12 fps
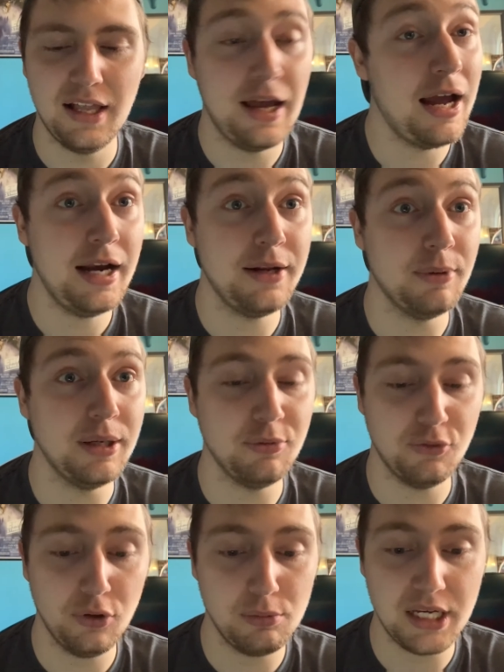Anyway,
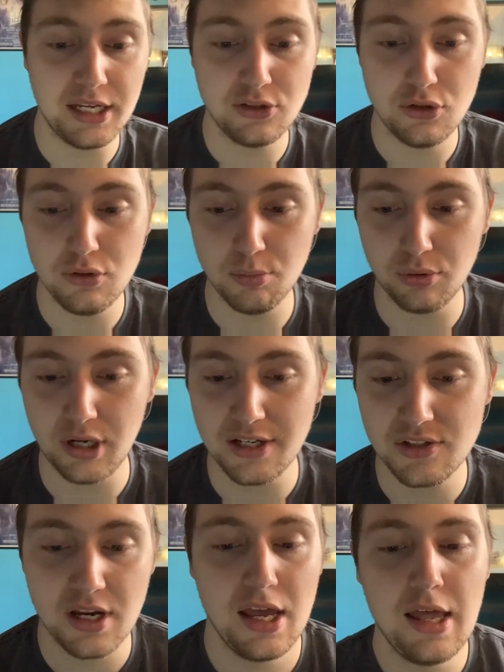before we get too
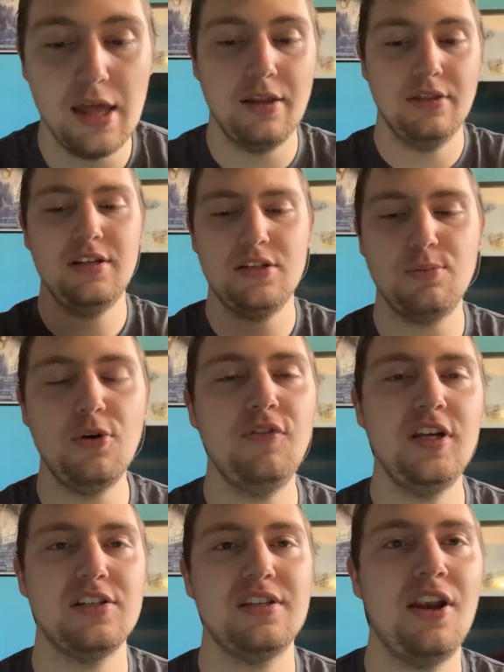depressed, this movie
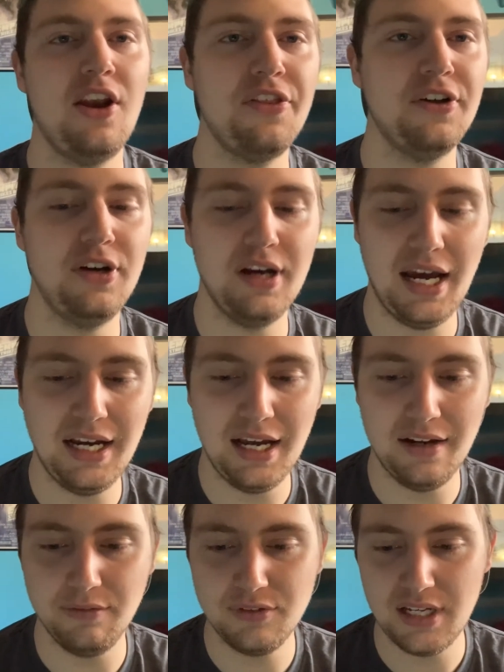is another 9
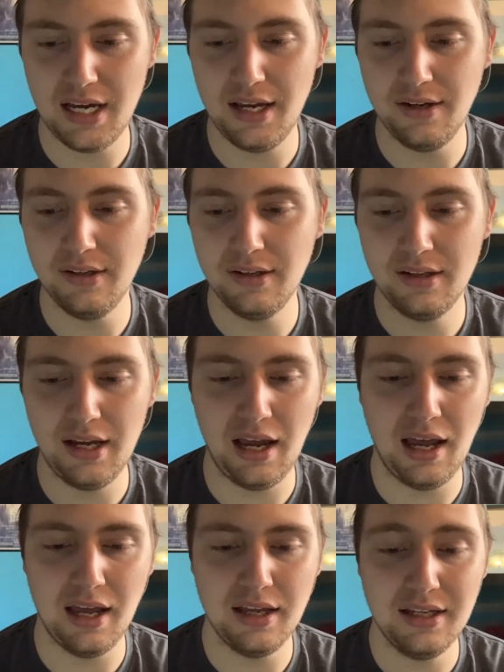out of 10.
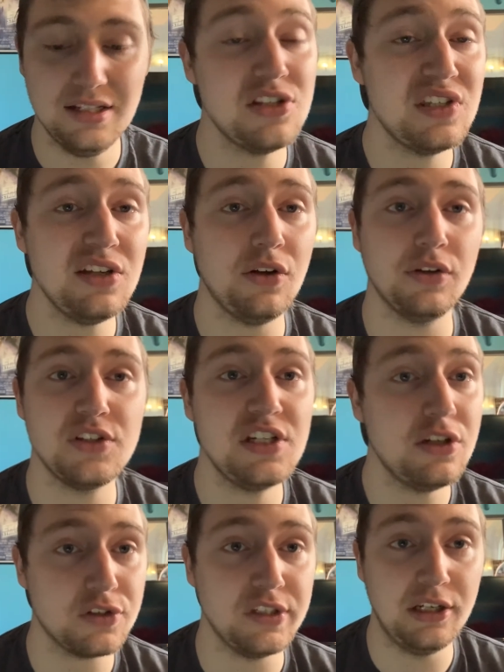And still,
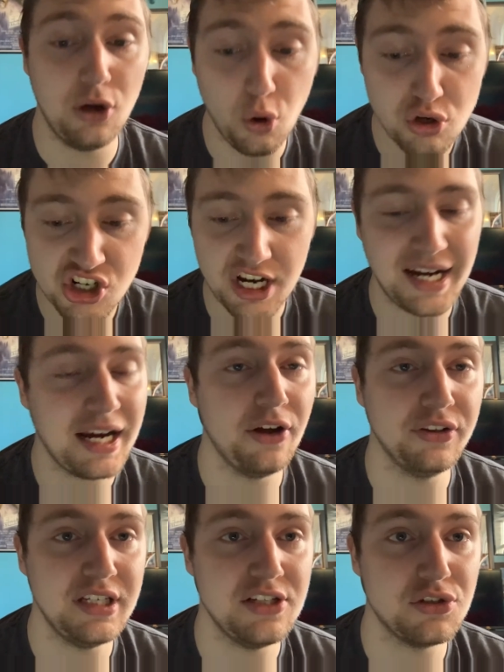seriously, go check
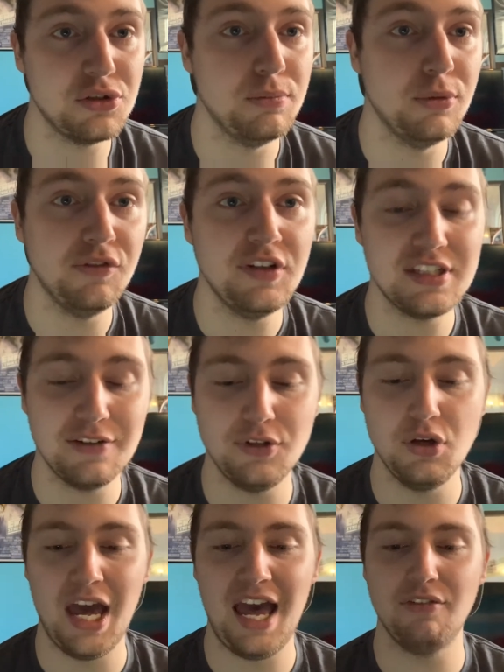out these two movies if
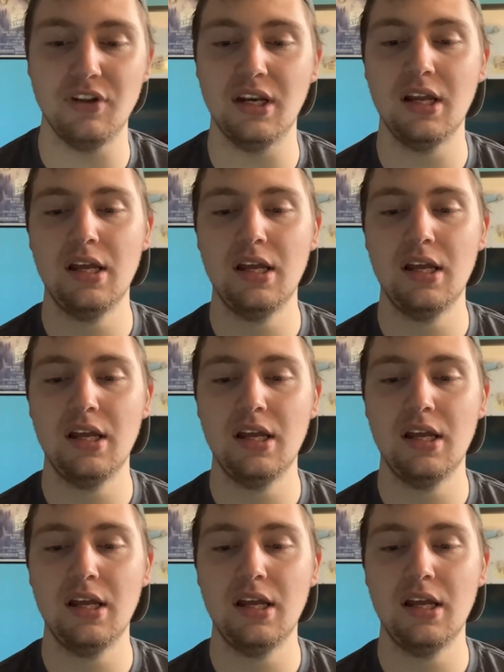you haven't.